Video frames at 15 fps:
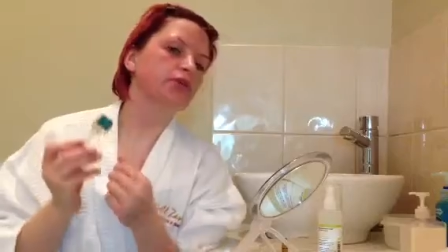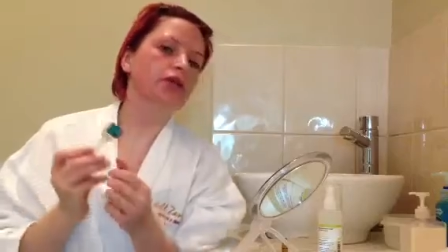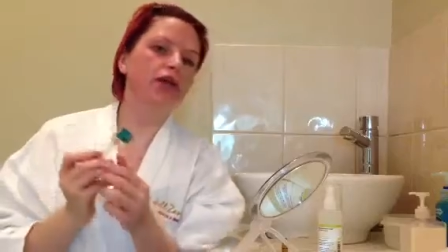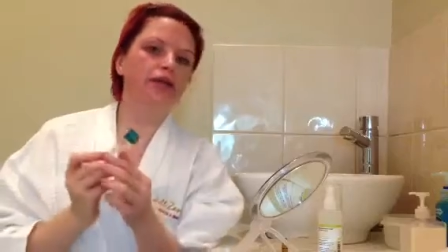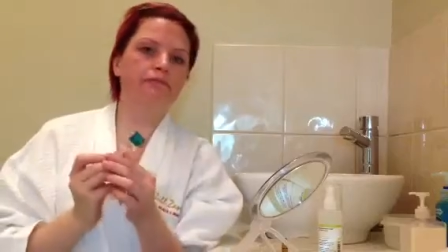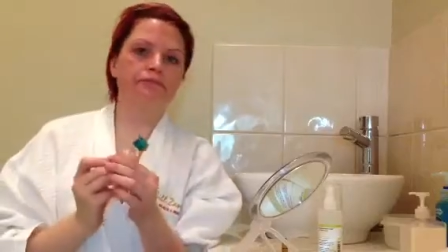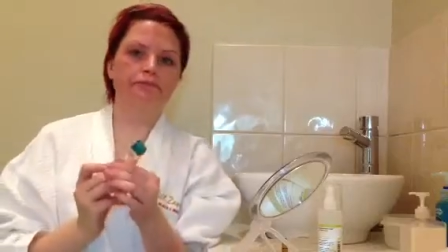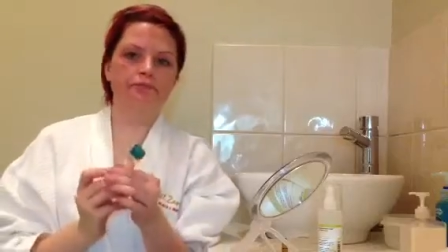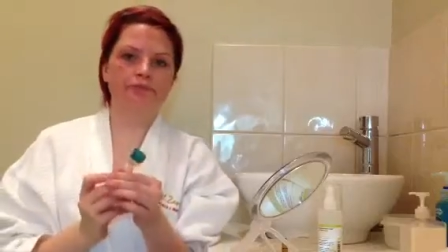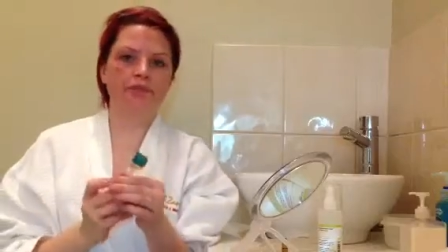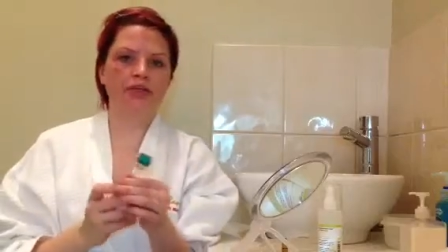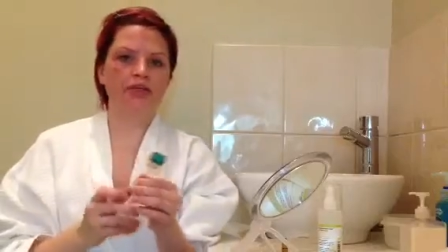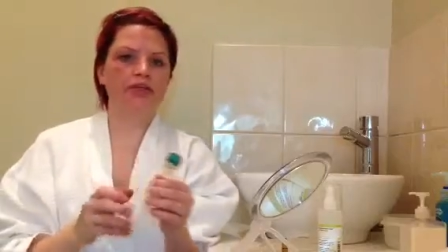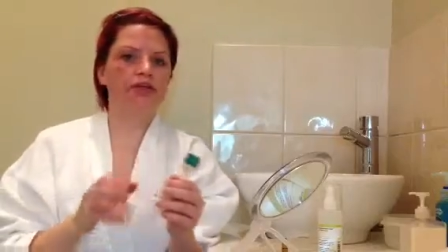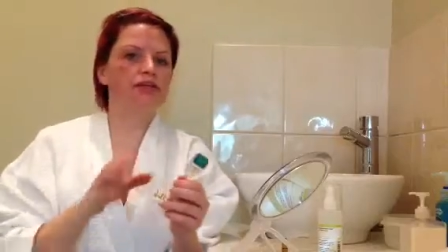Okay,
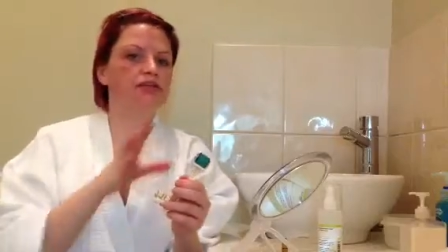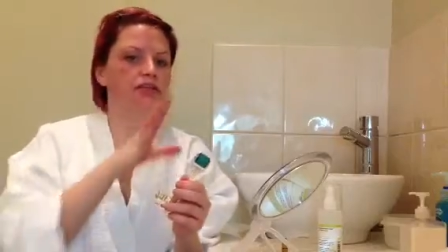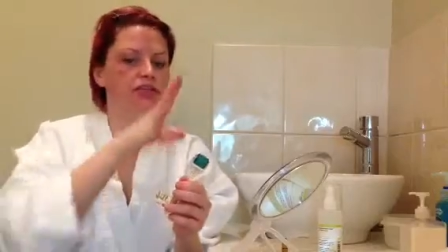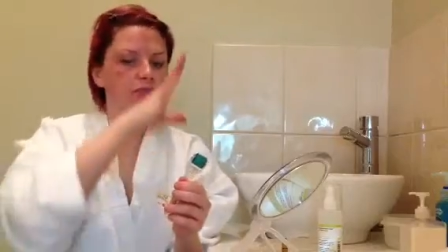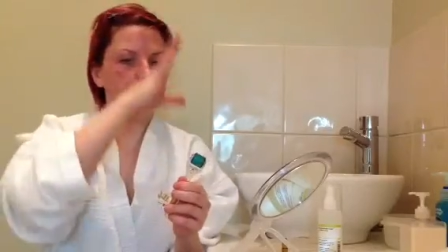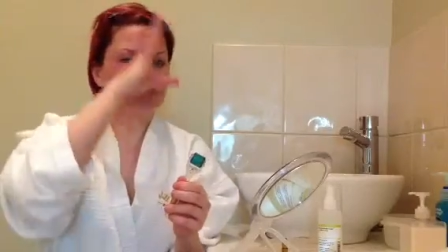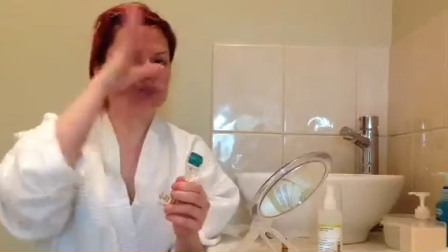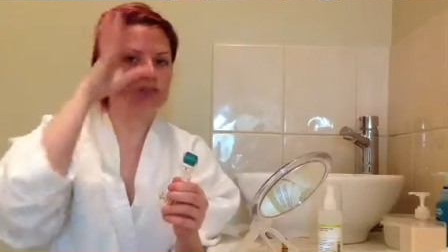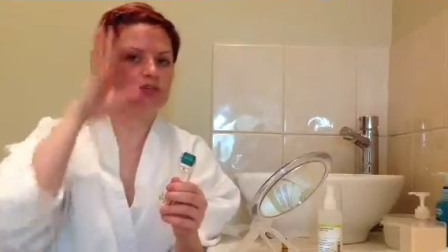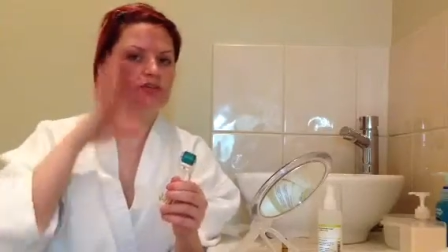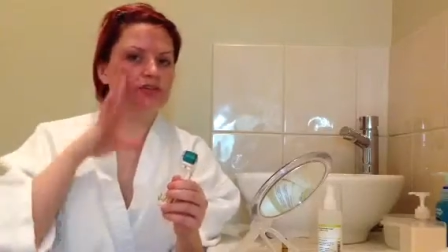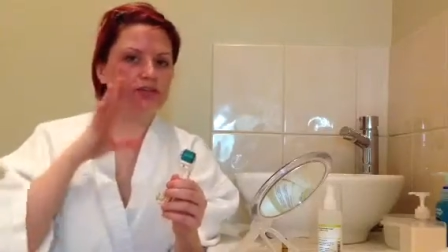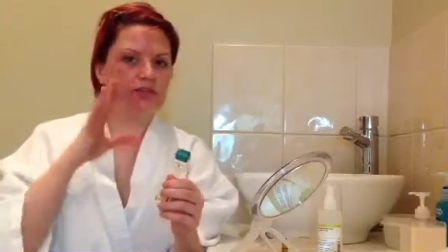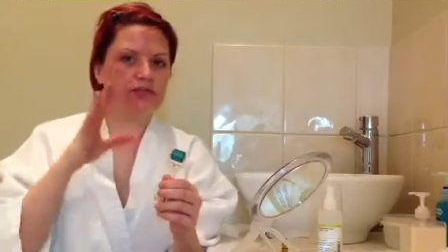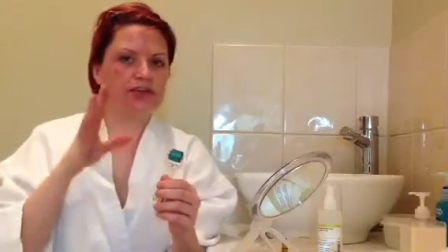so that's one side
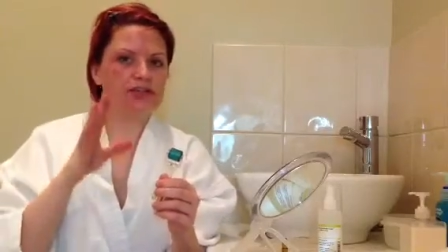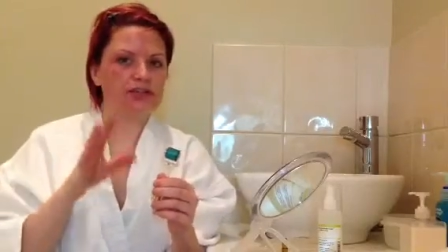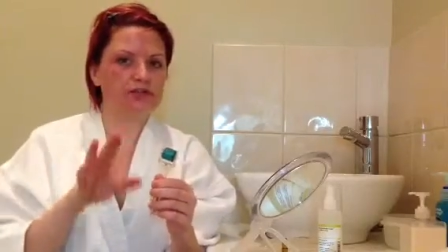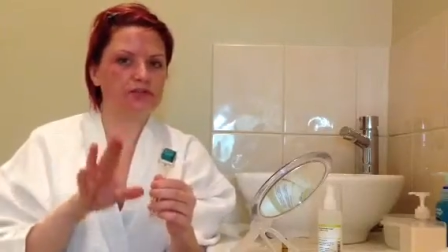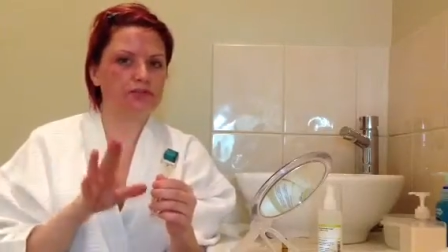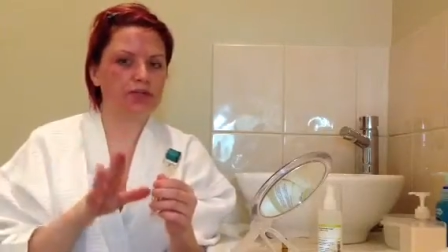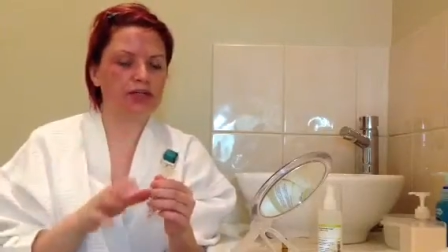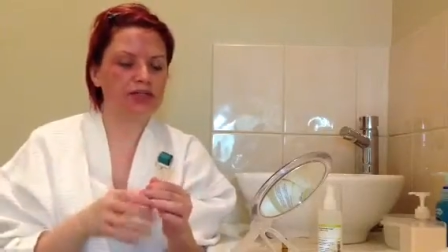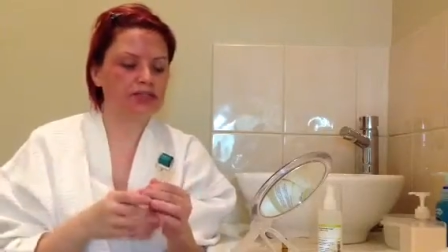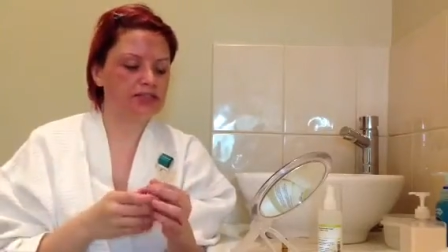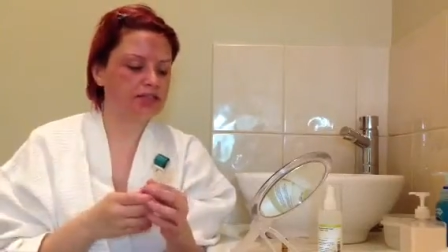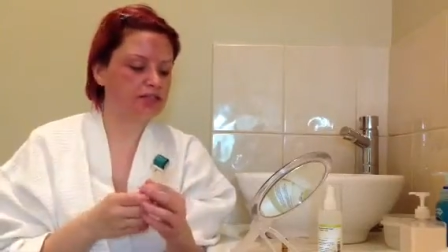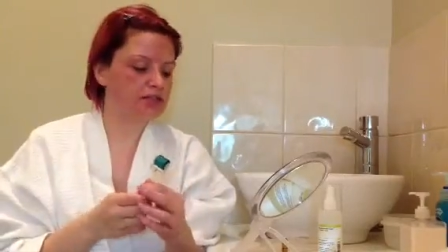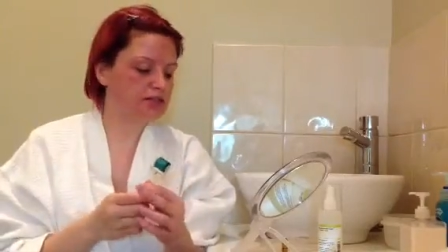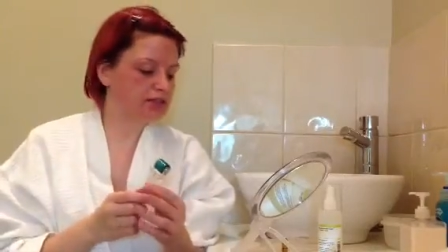of the face
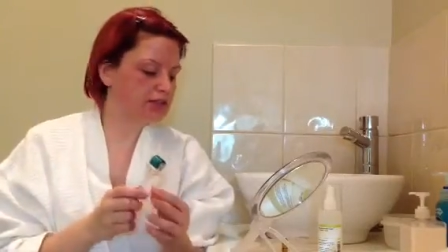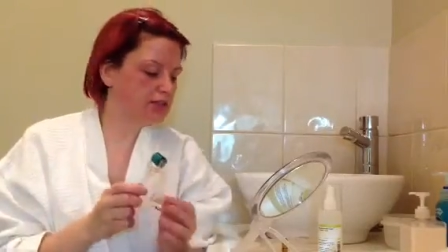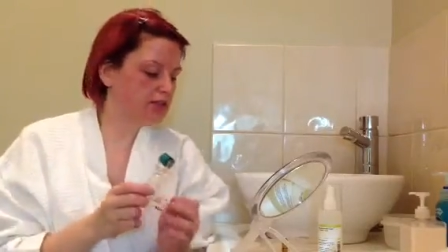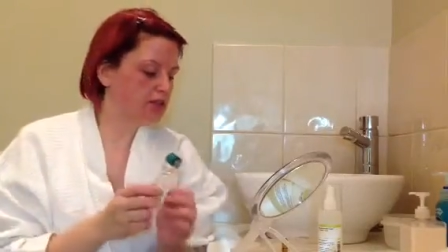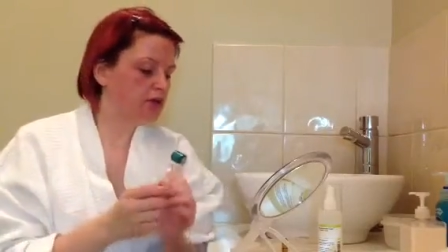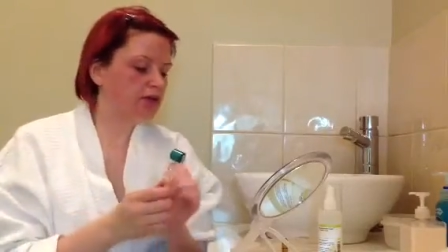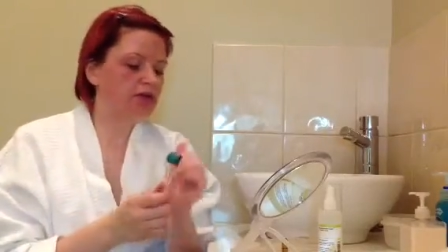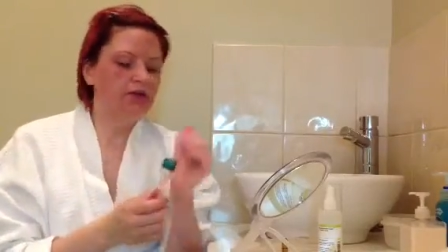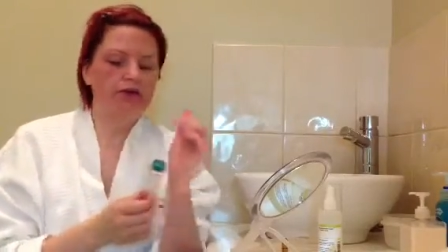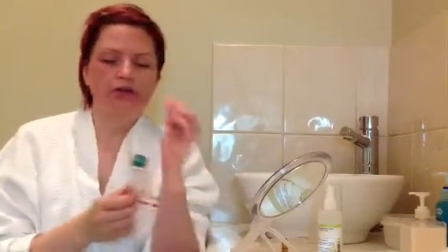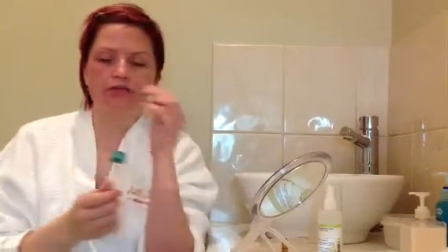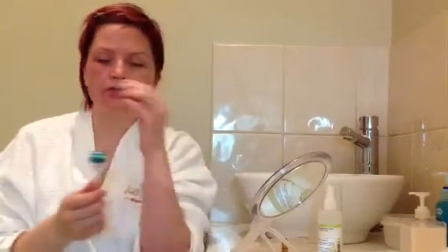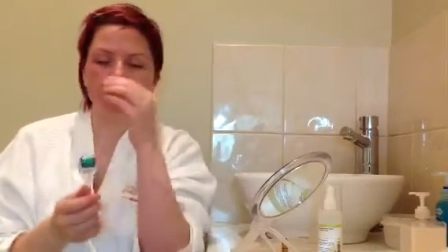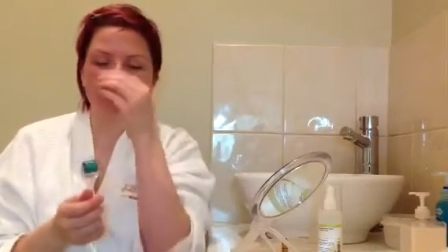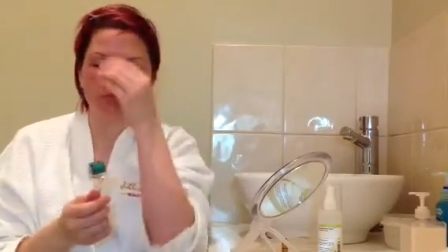completed.
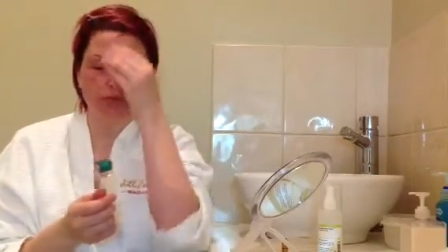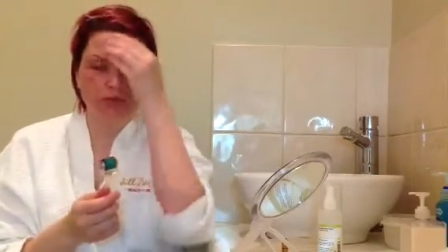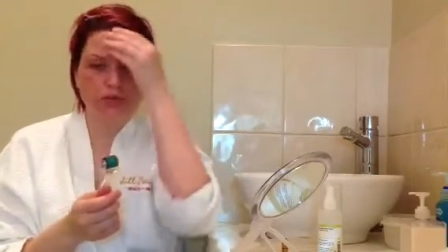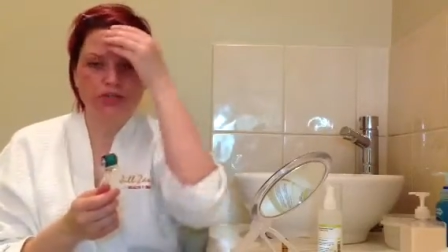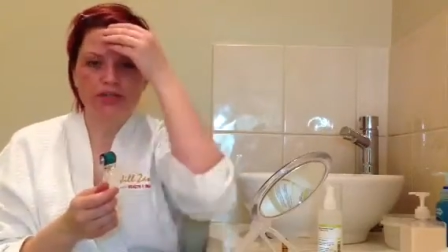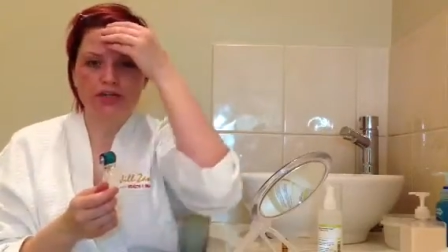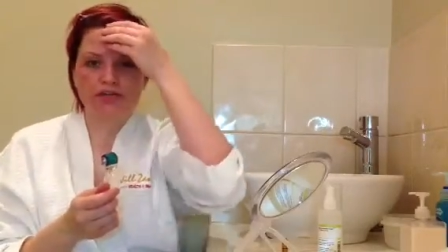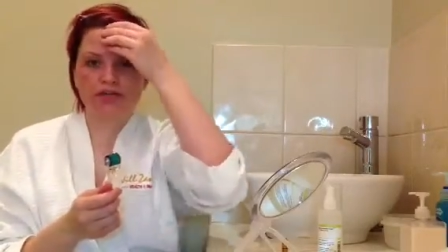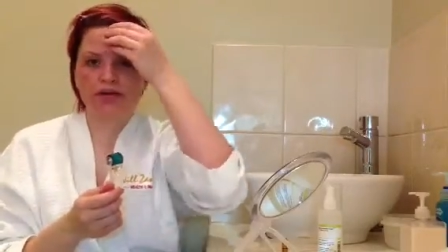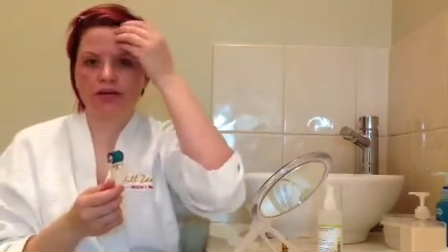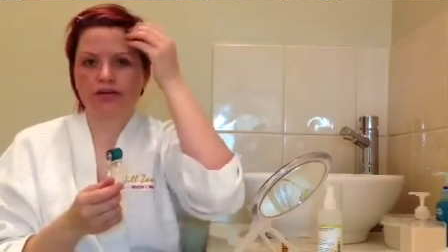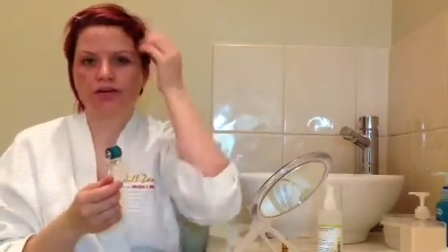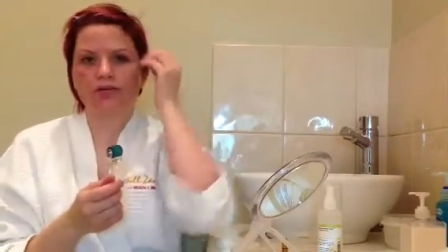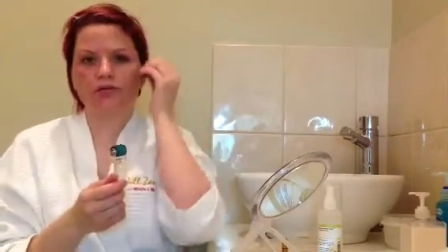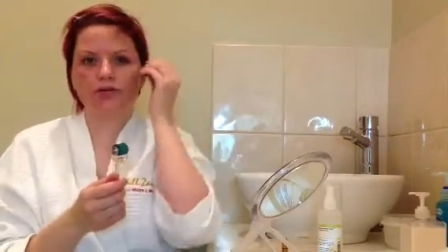Ordinarily
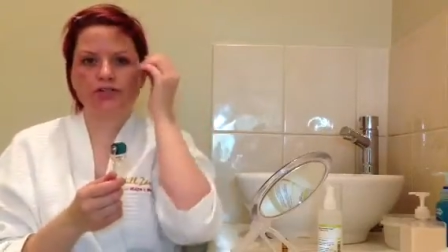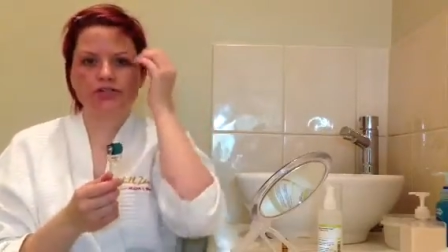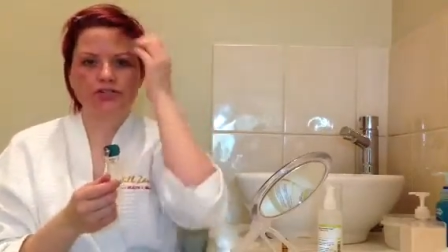I'd go on and